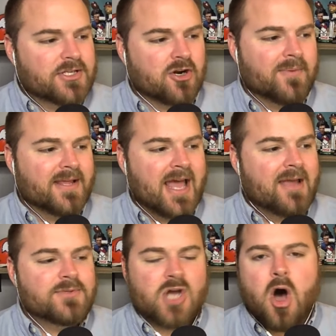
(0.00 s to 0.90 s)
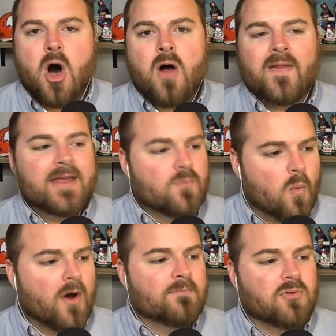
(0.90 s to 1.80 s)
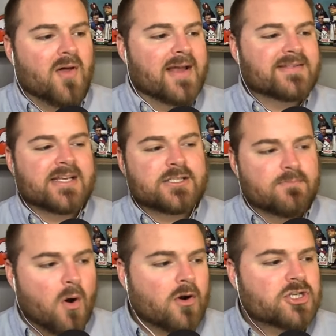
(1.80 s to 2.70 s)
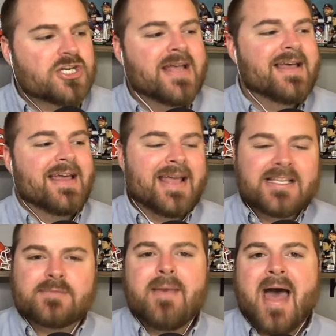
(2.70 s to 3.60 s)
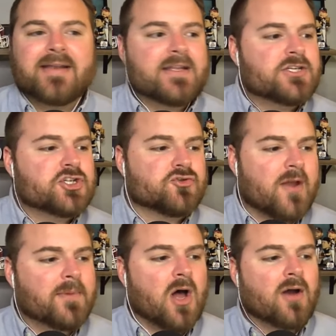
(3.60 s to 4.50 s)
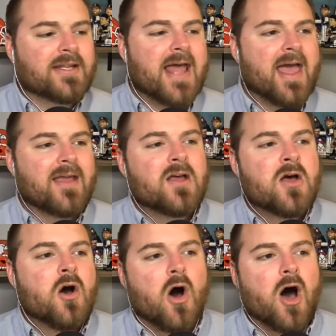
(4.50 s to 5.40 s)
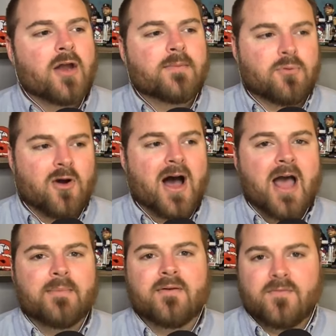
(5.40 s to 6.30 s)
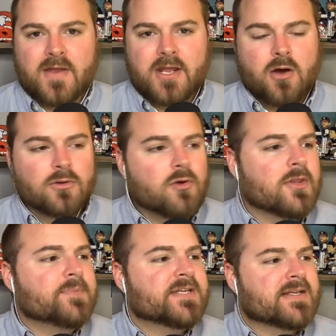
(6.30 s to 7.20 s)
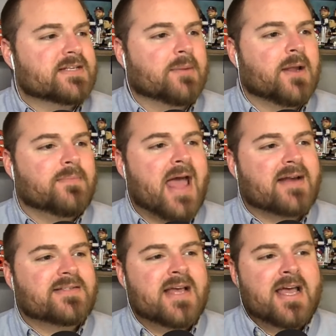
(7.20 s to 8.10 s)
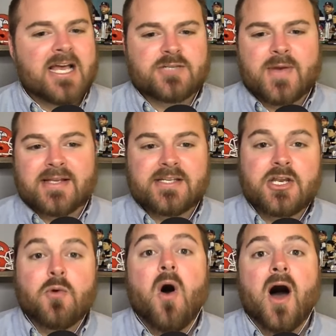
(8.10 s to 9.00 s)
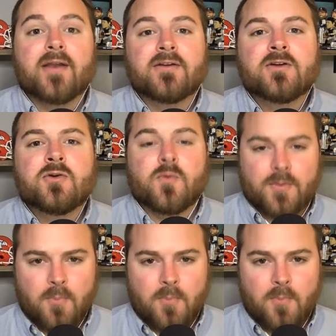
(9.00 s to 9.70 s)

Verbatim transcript: tournament games, all in one place. It's March, it's madness. Stream it all today on Prime Video. Luc Lipcius coming up next as we continue on with the